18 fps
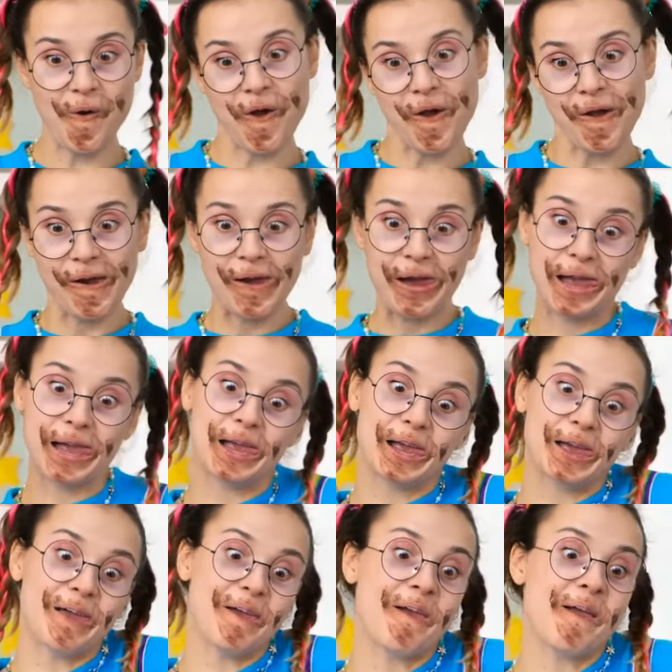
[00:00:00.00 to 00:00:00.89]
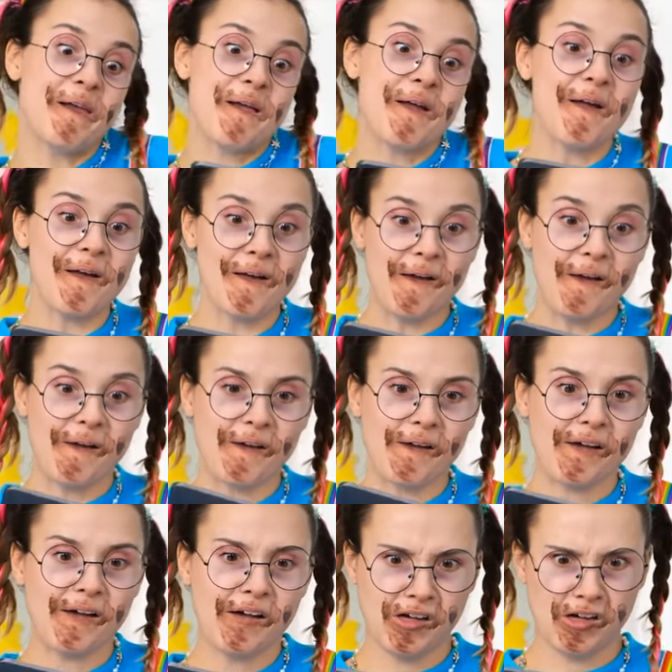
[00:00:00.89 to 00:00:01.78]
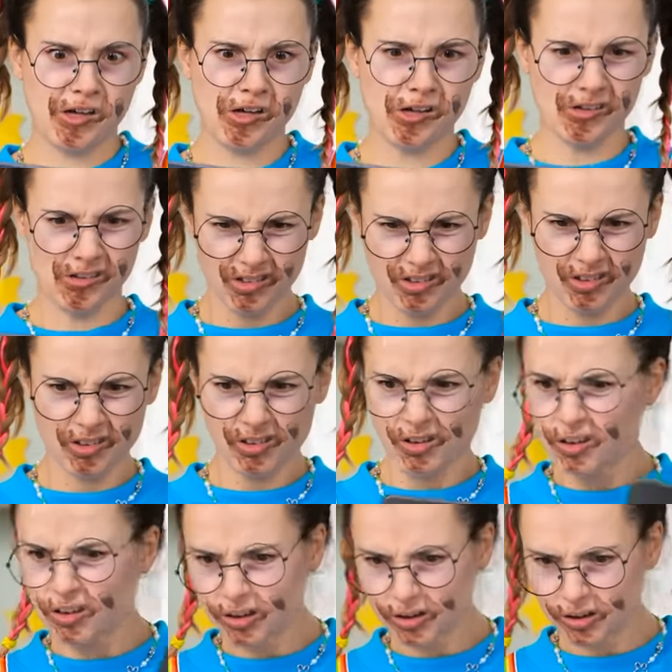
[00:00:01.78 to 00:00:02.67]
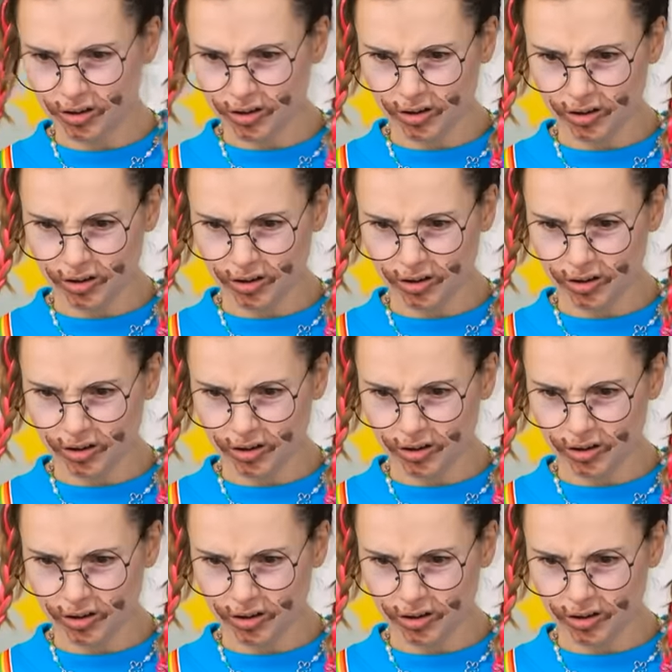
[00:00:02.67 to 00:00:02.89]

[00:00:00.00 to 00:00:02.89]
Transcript: I need more chocolate! Huh? Where is it?